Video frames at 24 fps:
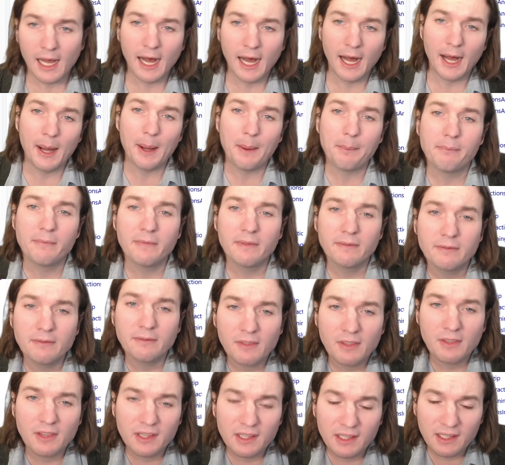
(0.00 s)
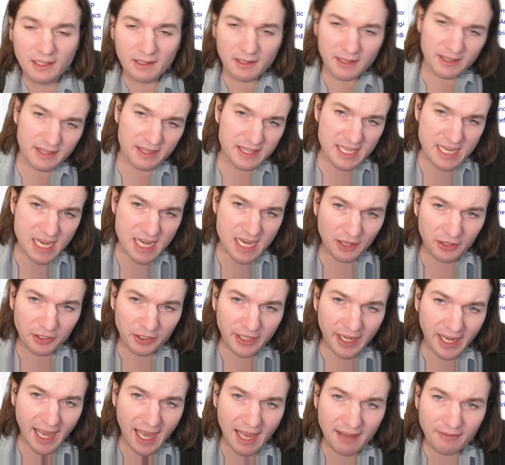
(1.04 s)
The other
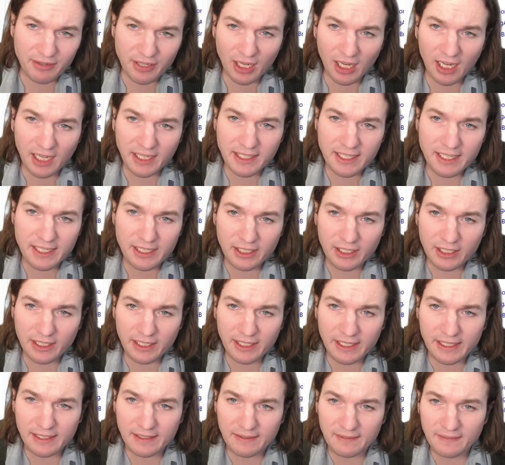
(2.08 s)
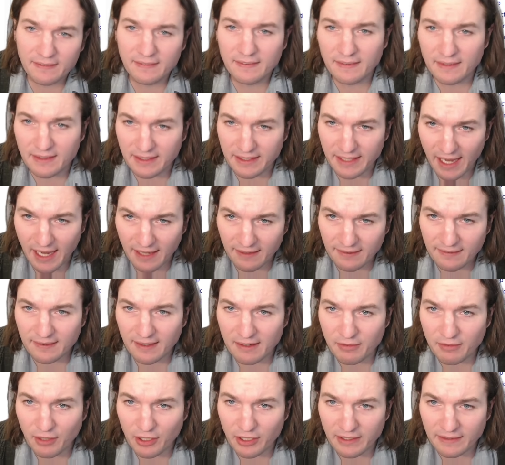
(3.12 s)
caveat here is, yes,
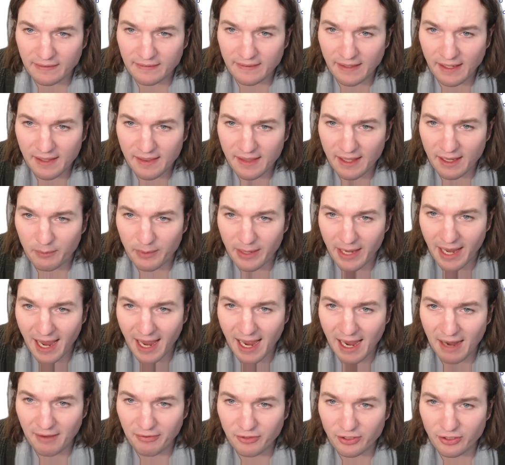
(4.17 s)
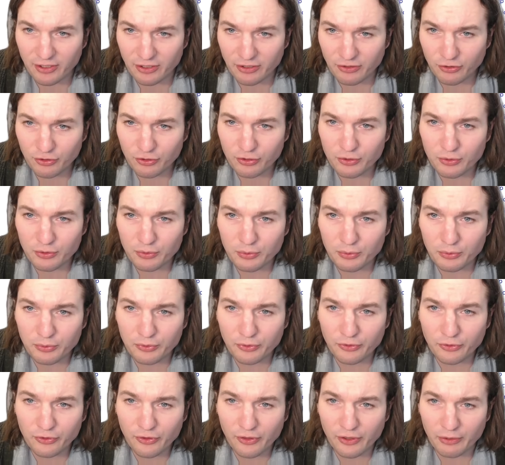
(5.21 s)
I've already said that we have to
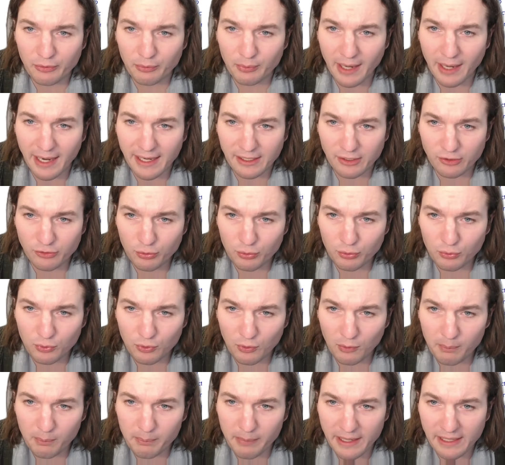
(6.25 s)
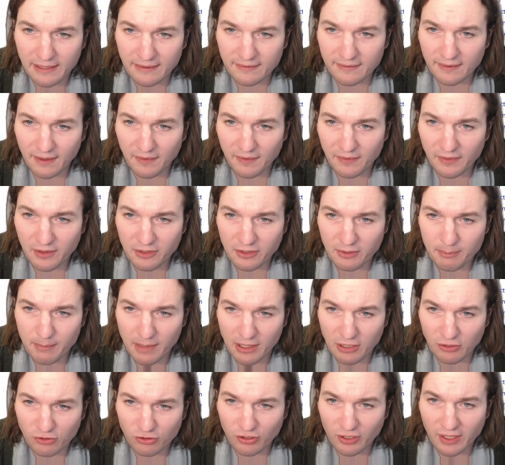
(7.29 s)
choose the right tool based on the
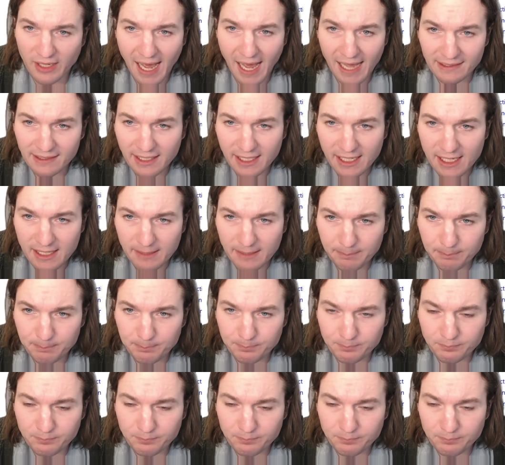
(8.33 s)
dimensionality.